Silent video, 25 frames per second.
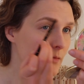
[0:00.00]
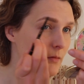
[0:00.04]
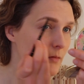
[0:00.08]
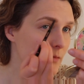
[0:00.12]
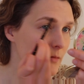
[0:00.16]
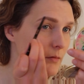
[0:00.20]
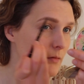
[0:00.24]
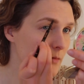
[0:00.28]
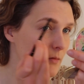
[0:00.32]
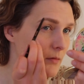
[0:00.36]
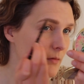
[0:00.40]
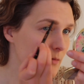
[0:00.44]

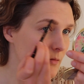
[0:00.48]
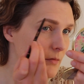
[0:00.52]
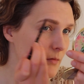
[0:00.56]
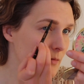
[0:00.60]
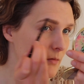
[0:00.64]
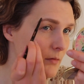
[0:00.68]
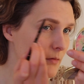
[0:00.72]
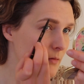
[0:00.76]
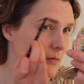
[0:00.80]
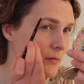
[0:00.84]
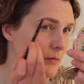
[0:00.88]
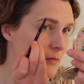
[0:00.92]
And as you
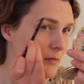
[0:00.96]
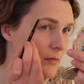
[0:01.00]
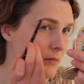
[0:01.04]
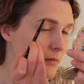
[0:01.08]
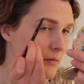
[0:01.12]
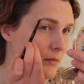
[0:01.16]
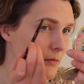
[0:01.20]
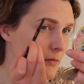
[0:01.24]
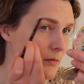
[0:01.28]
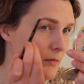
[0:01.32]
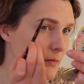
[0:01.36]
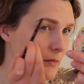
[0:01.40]
can see,
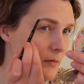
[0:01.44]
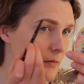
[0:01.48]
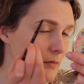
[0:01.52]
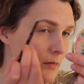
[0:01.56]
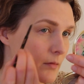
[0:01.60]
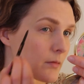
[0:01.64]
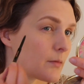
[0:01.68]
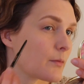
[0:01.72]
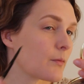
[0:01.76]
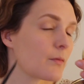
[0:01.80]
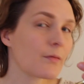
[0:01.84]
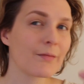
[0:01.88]
I'm moving the
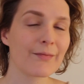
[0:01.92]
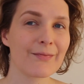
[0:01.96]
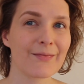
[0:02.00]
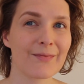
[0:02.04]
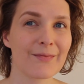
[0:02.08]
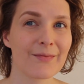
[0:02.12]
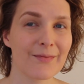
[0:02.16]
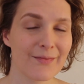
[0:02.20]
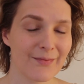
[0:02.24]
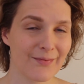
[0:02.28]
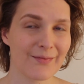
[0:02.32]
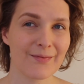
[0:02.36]
pencil
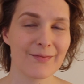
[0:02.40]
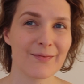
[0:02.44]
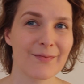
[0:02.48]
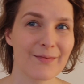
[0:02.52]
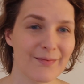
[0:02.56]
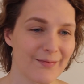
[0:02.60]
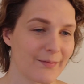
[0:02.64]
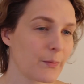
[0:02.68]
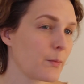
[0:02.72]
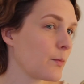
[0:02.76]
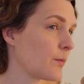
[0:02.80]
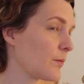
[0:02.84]
in a
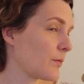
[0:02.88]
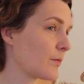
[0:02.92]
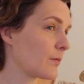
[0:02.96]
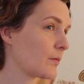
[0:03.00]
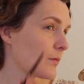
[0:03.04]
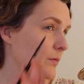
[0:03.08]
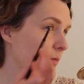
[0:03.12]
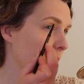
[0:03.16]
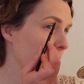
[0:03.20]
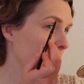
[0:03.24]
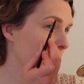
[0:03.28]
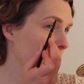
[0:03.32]
different direction
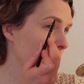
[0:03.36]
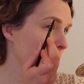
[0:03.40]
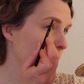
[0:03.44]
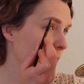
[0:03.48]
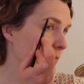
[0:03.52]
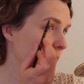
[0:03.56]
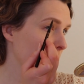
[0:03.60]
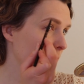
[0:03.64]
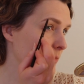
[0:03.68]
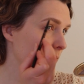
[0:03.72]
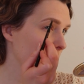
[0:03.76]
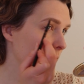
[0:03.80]
depending on
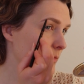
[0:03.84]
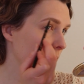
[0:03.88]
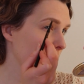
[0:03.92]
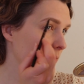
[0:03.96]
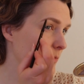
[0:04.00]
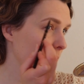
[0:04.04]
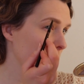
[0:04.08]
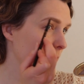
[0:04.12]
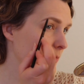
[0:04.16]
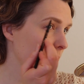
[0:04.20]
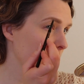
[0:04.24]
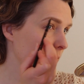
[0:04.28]
where on
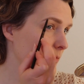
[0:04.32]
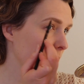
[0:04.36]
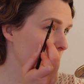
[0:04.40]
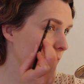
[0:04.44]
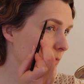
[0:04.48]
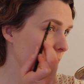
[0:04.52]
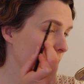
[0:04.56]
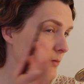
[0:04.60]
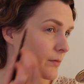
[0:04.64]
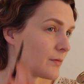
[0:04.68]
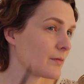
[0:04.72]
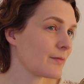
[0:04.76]
my
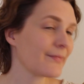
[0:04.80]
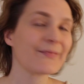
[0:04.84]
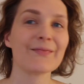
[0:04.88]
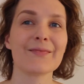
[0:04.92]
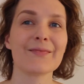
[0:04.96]
brows I